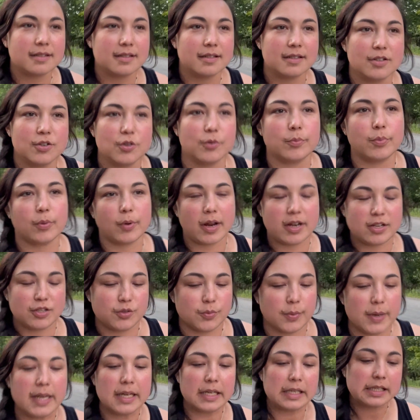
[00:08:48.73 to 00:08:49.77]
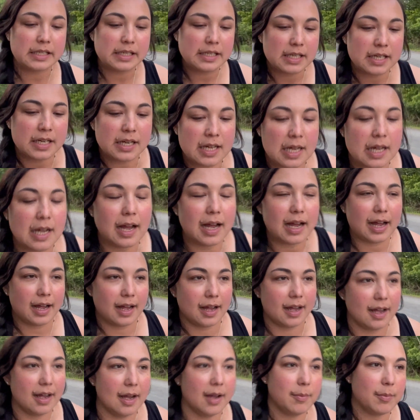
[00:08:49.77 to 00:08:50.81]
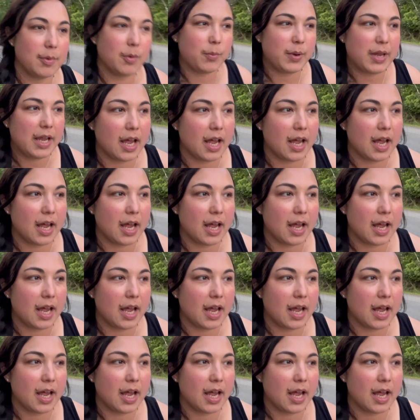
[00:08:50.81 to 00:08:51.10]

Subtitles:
New Brunswick. We